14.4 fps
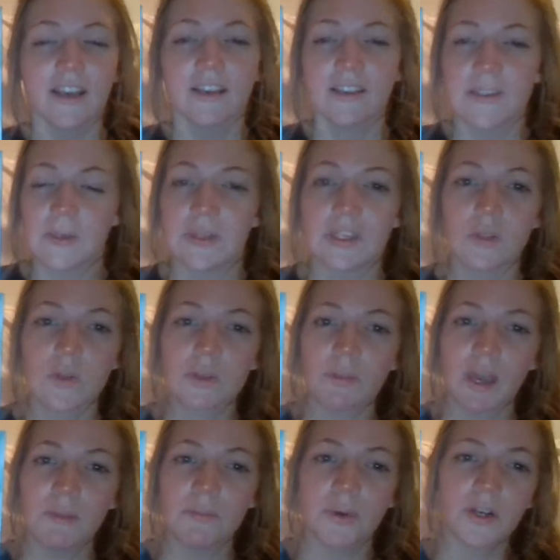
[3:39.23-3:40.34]
So, this was
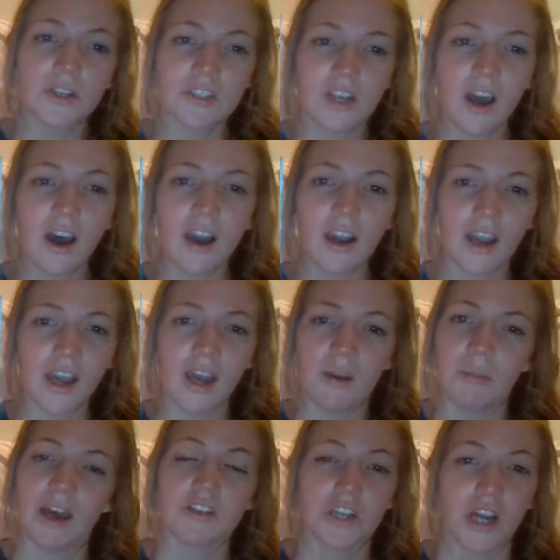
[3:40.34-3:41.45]
my book talk about